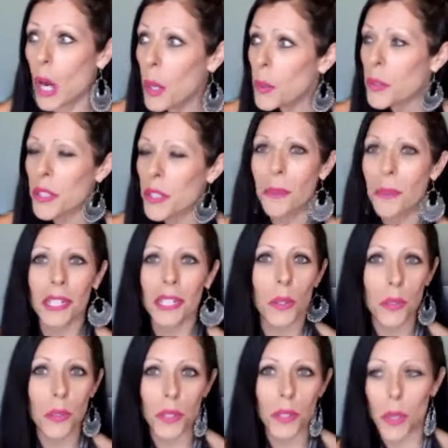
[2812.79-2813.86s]
oh, you want to go
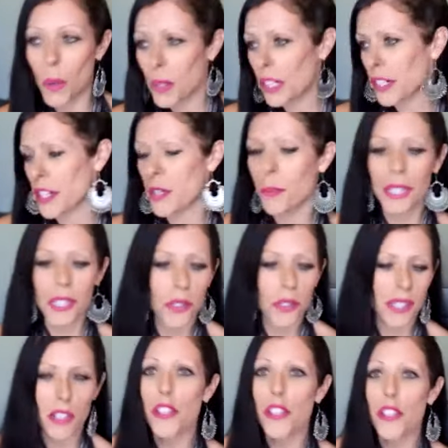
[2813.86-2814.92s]
do yoga or you want to do,
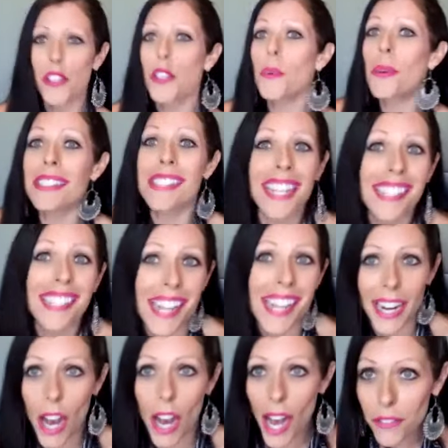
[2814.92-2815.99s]
or you want to take a
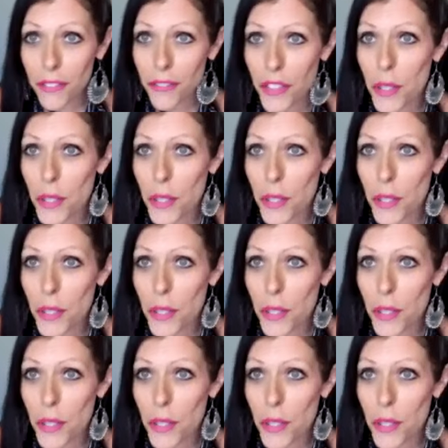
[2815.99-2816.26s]
day off,